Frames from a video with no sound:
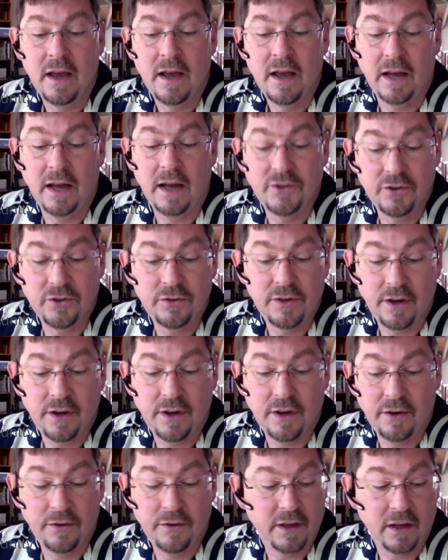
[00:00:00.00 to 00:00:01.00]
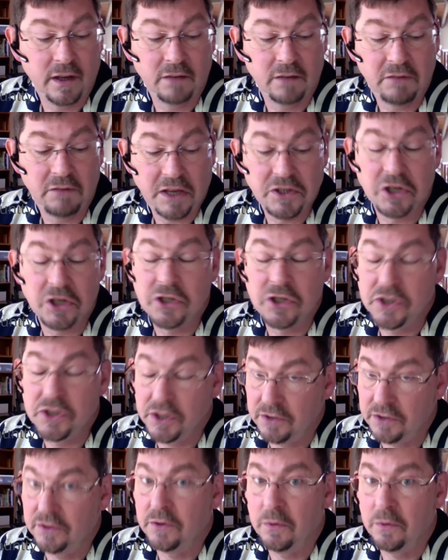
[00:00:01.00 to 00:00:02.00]
I do know that as a
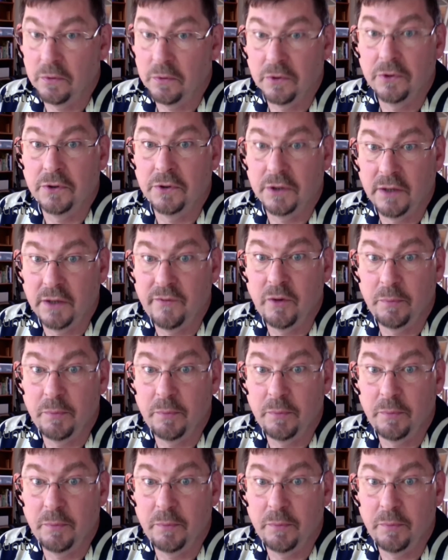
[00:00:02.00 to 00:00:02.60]
general rule,